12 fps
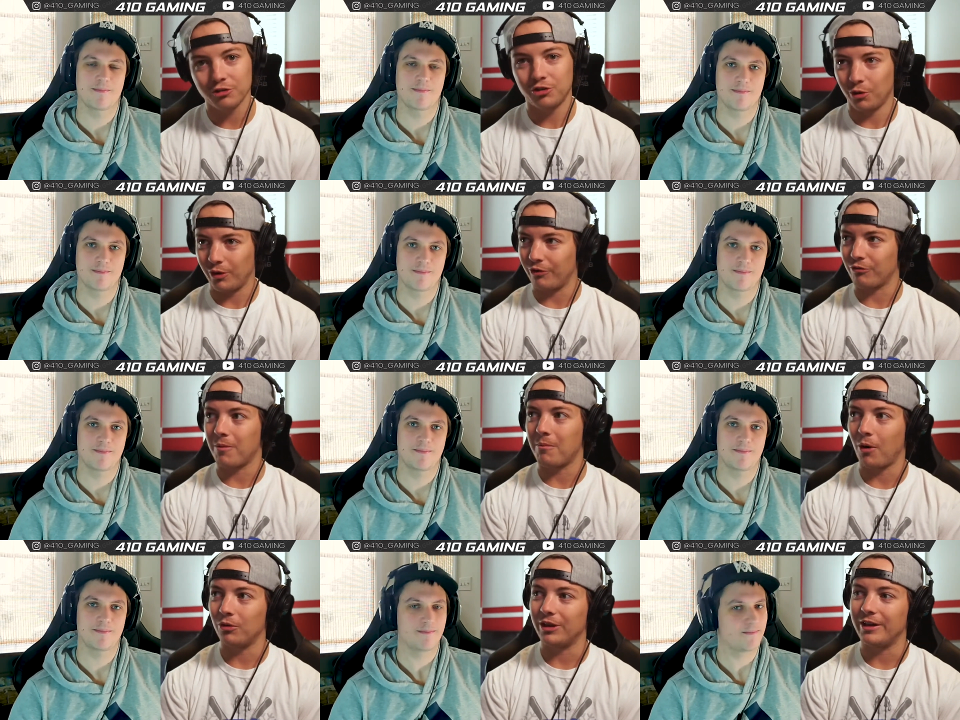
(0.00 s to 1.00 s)
Speaker 1: doing it
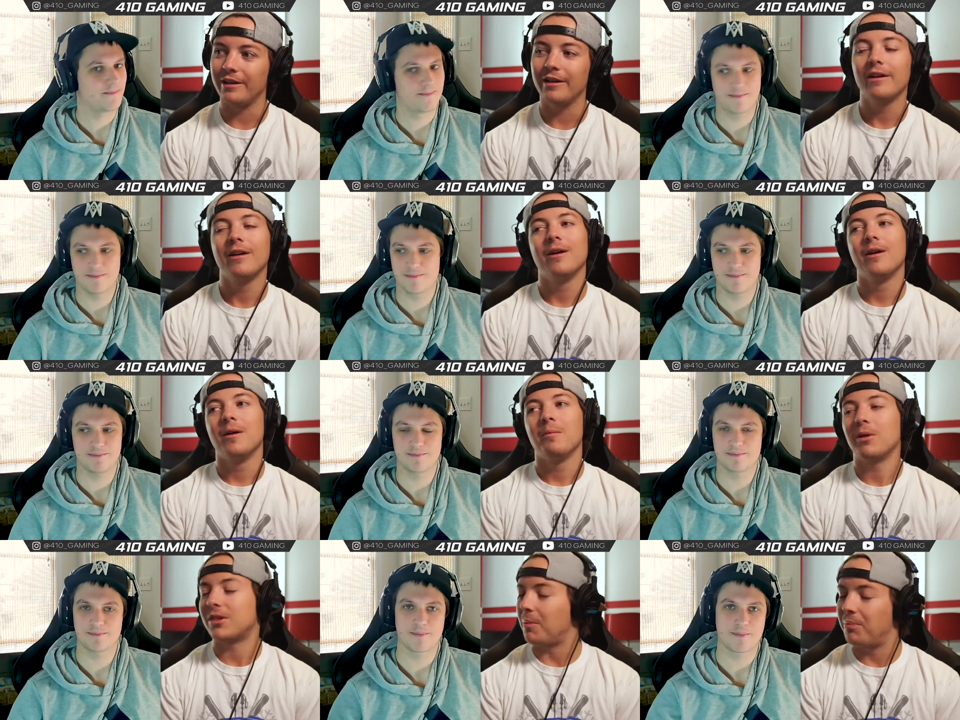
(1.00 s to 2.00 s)
remotely,
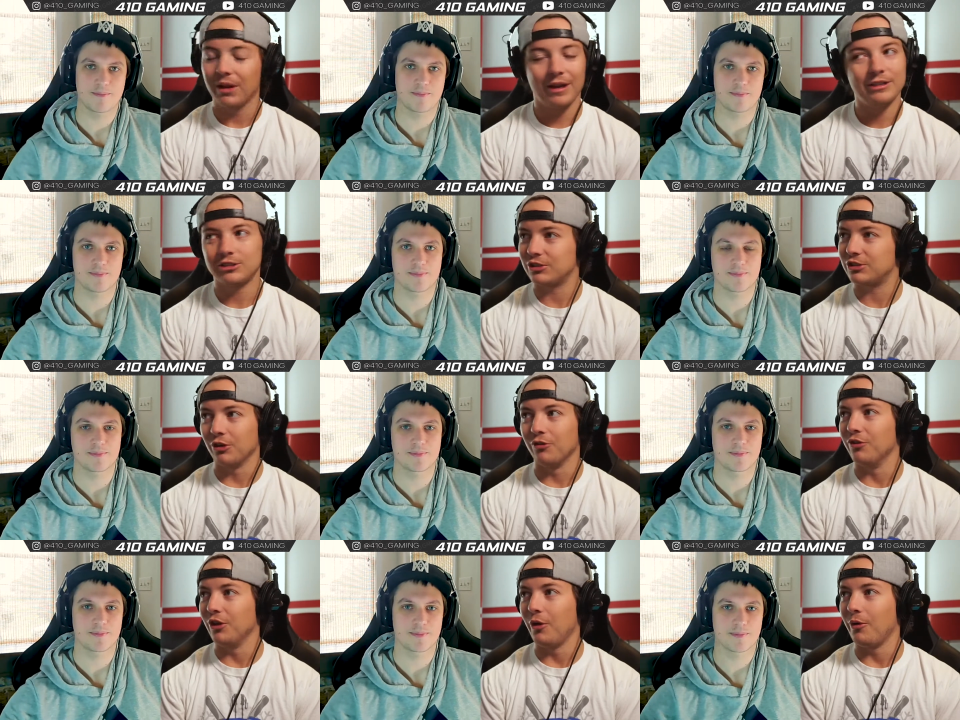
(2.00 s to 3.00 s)
but the plays are still
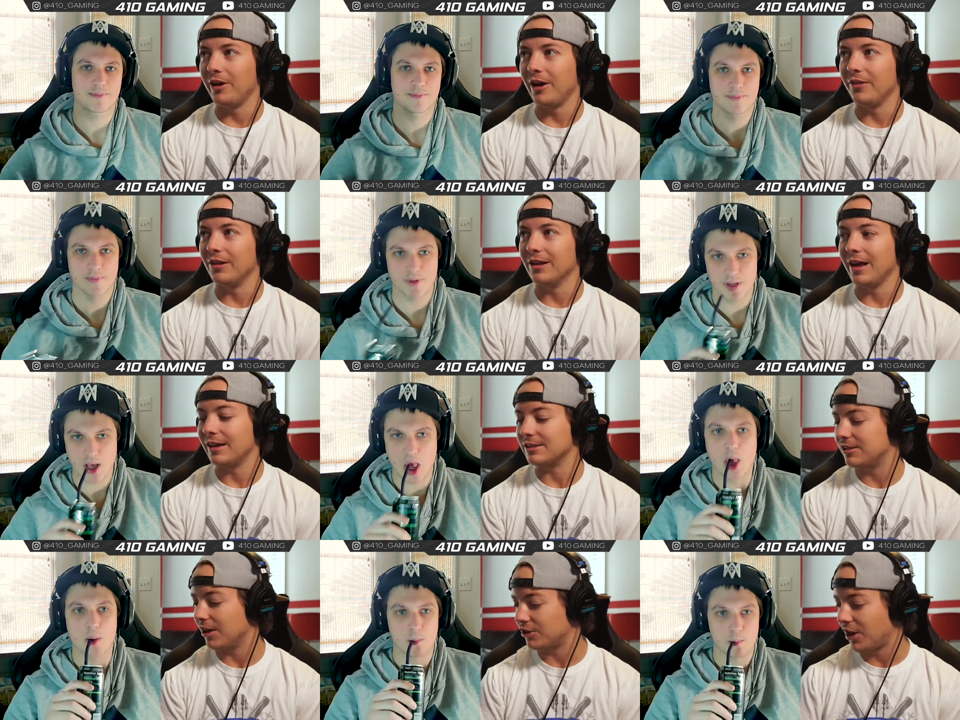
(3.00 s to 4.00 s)
flowing nonetheless.
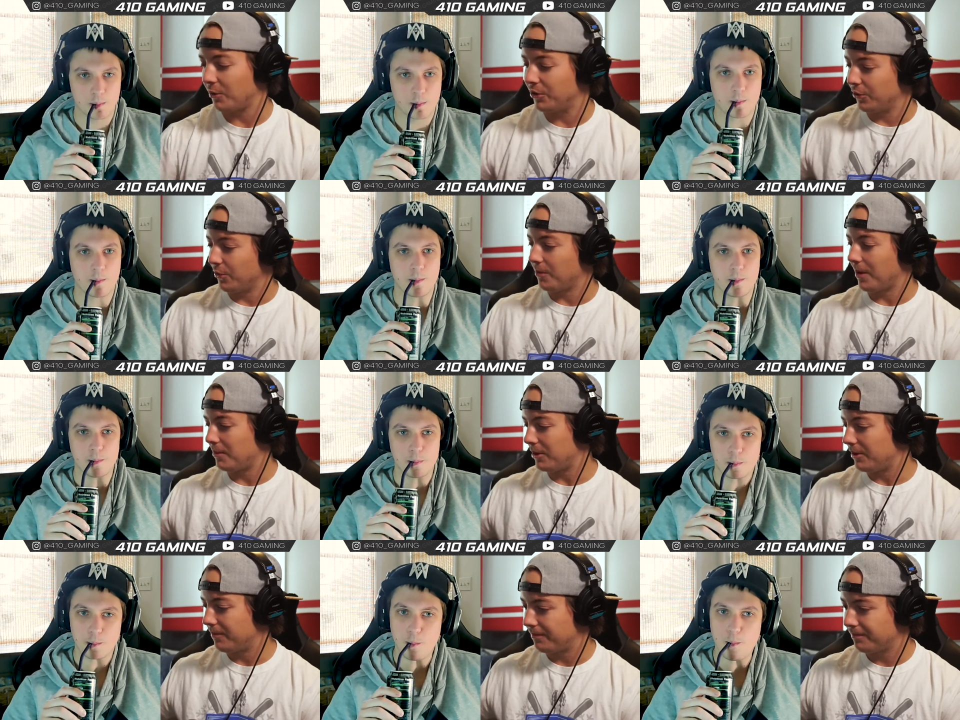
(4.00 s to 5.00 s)
Dutch, how we doing, baby?
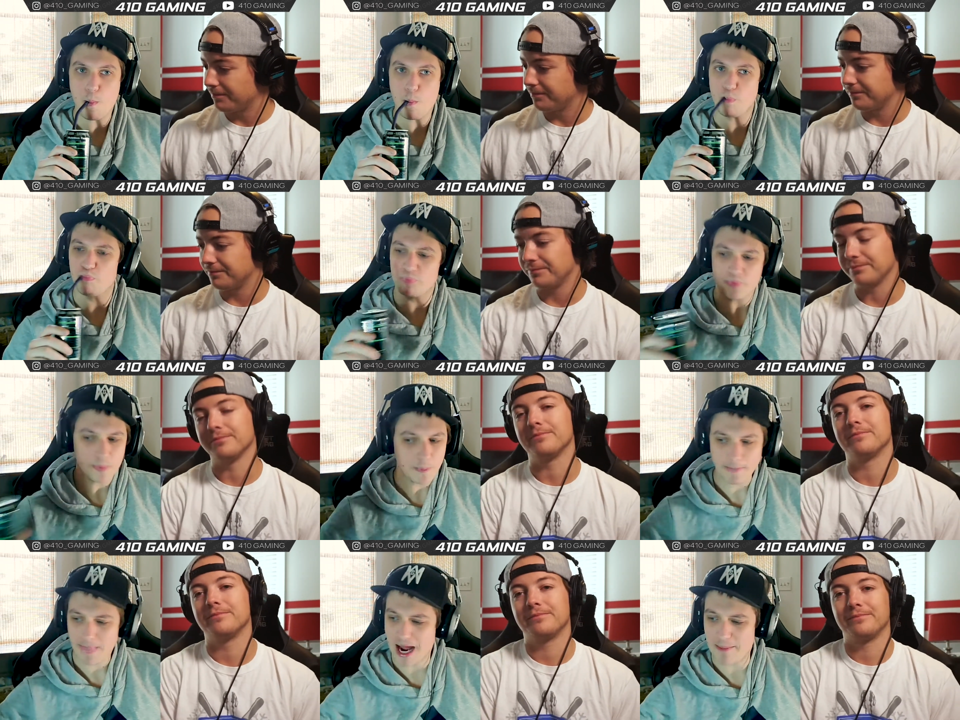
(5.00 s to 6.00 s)

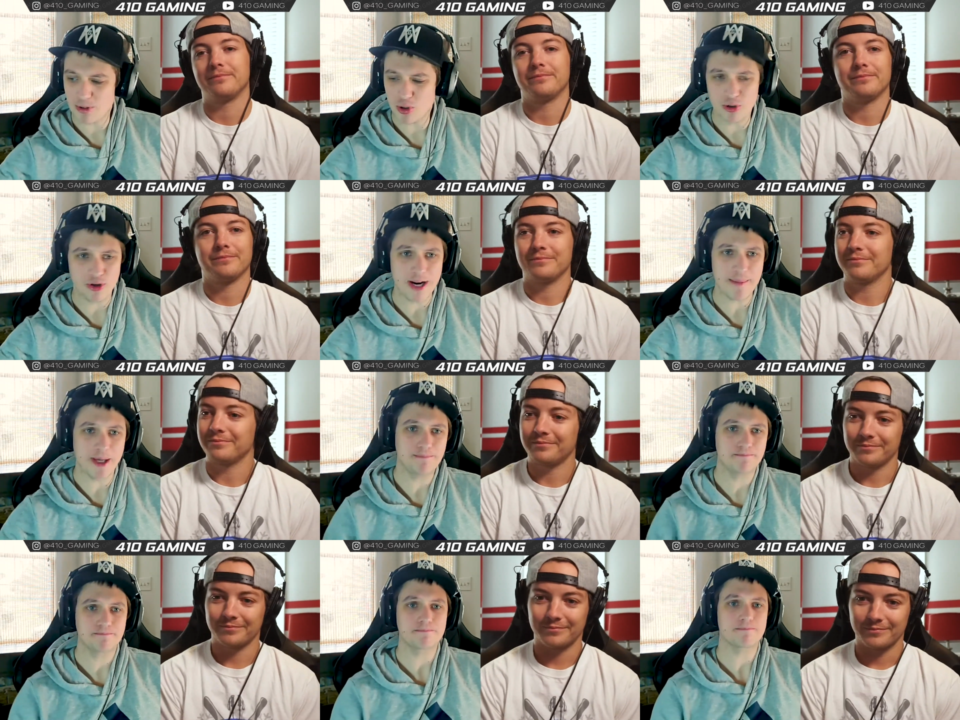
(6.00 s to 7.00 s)
Speaker 2: I'm doing great, man.
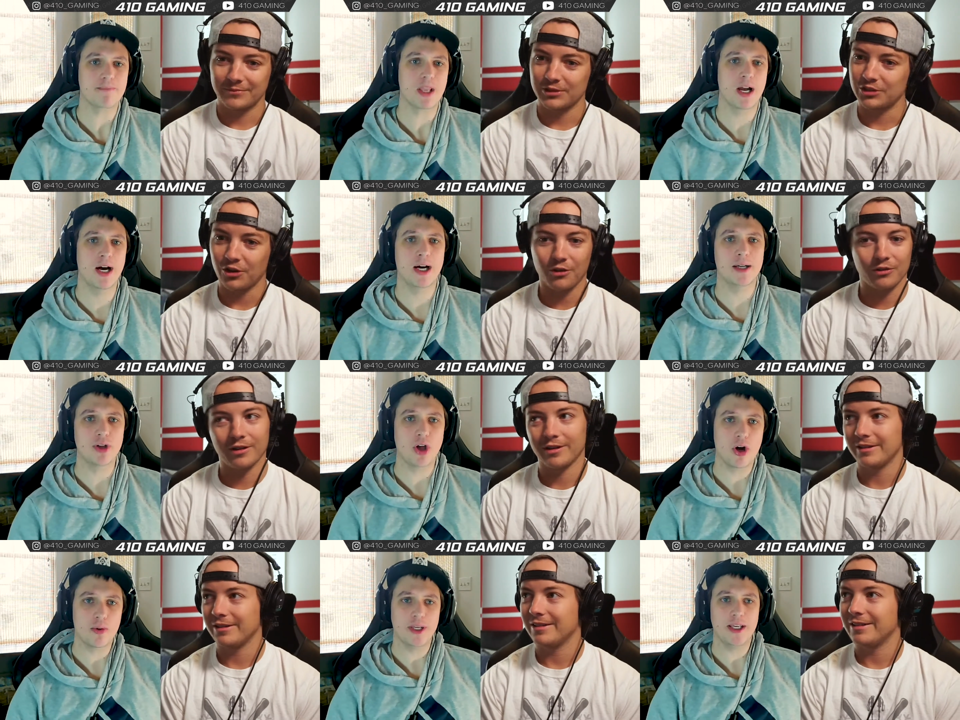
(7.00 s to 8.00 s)
Long
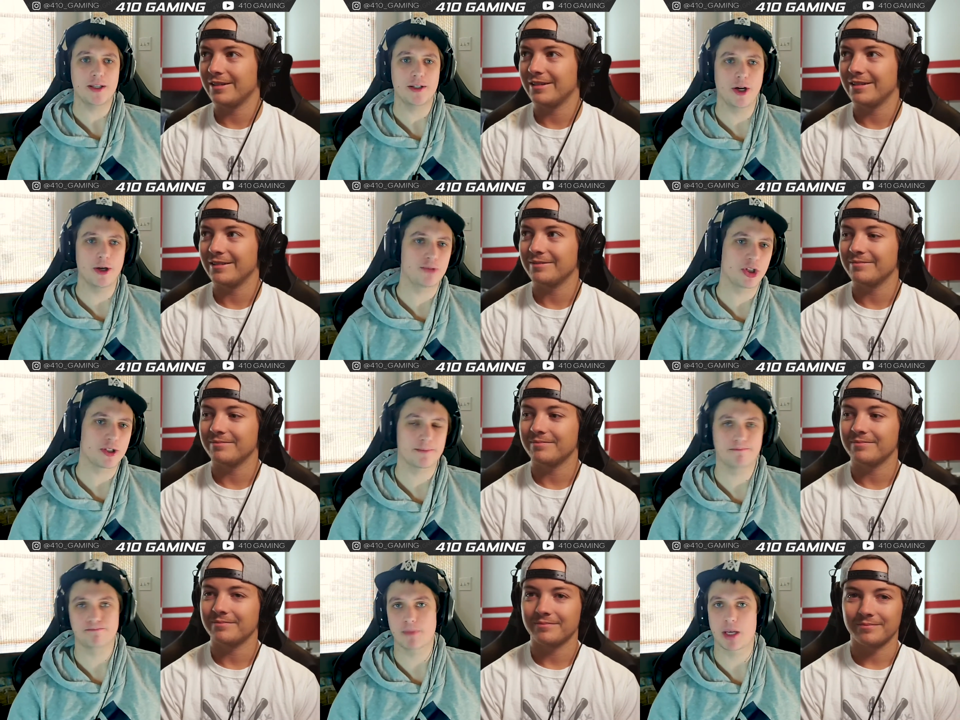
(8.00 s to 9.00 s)
week, you know, just
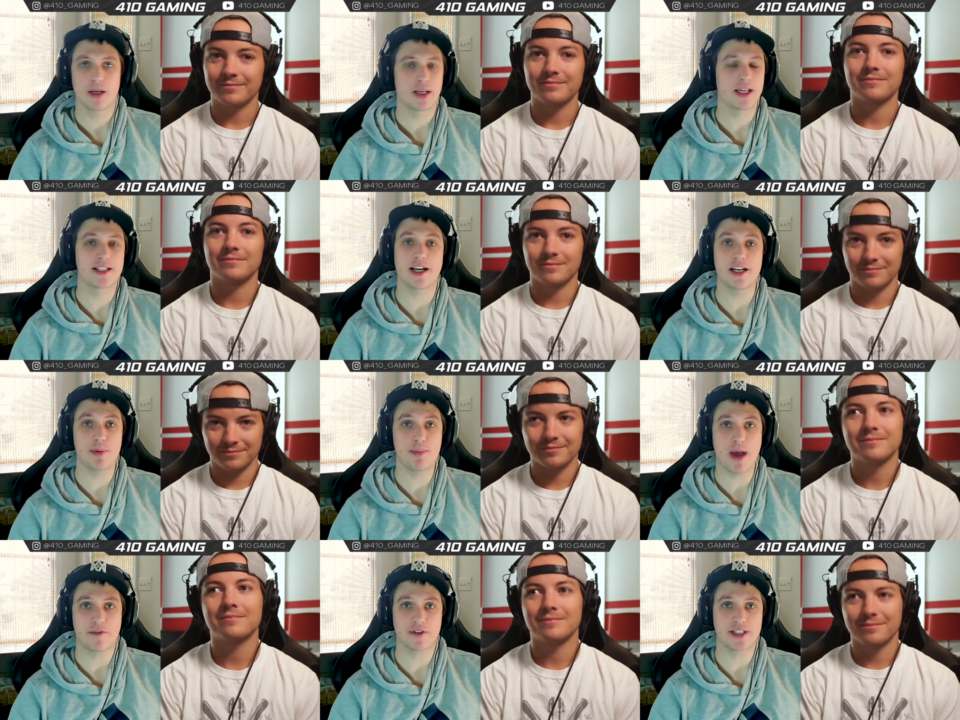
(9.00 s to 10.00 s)
excited to be back
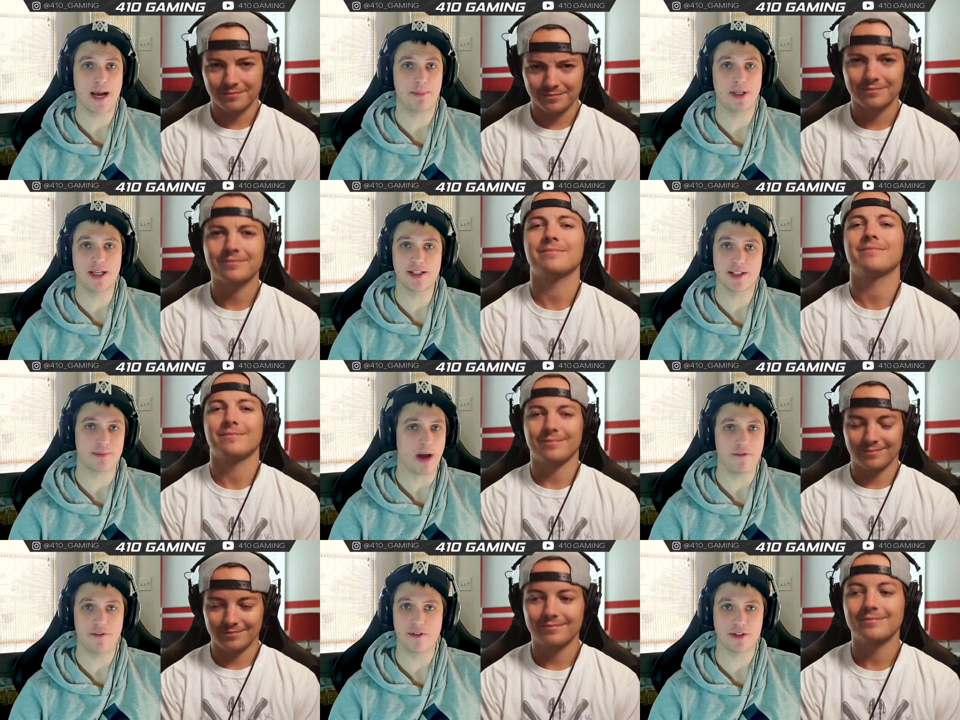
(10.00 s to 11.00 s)
for top plays. This is my
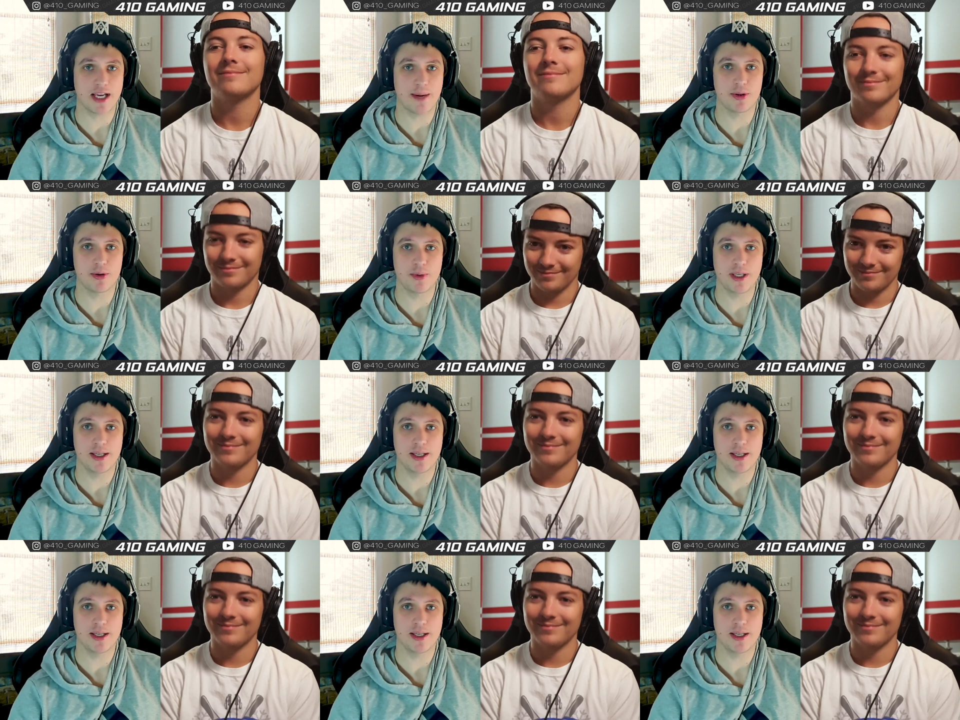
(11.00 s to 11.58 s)
favorite time of the week